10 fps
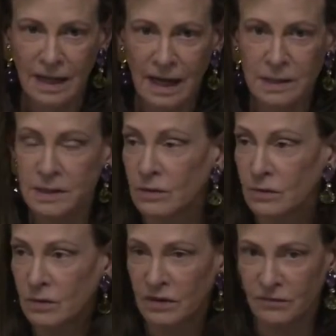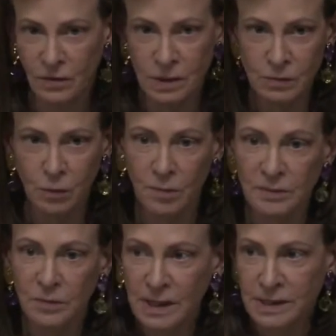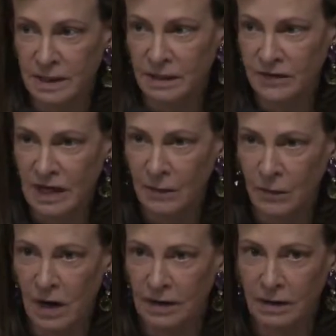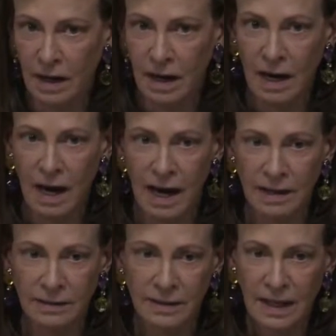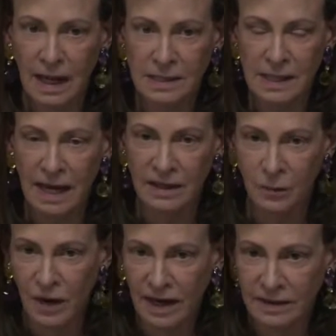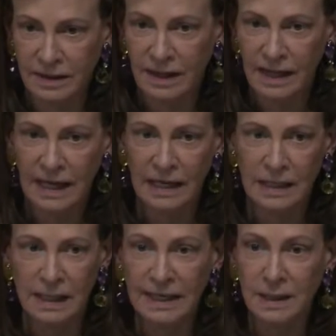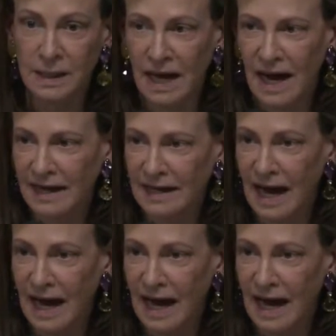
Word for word: Its new, the first woman president of Taiwan, uh, Tsai Ing-wen, in late July.